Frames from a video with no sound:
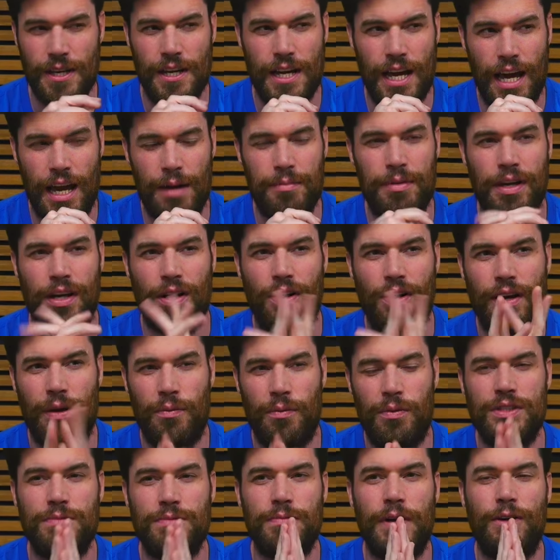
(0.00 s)
And I'd be like, okay,
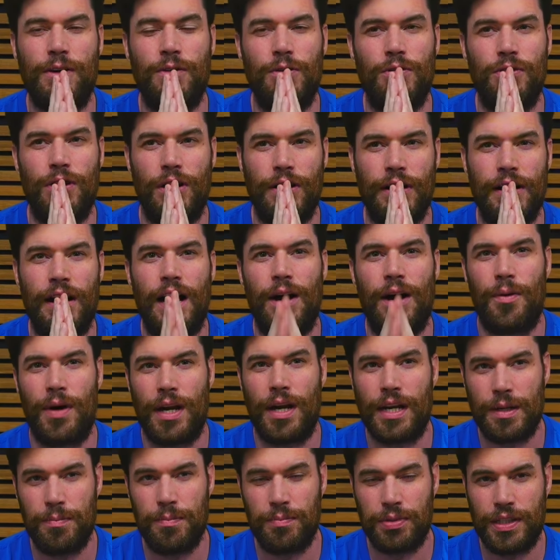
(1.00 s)
what's my goal? Okay, I want
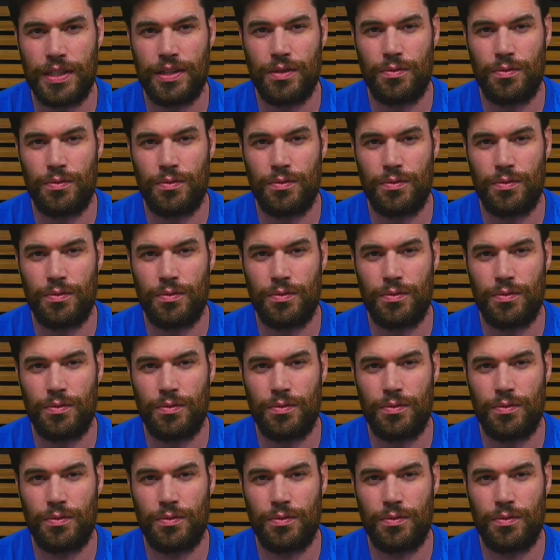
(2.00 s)
to complete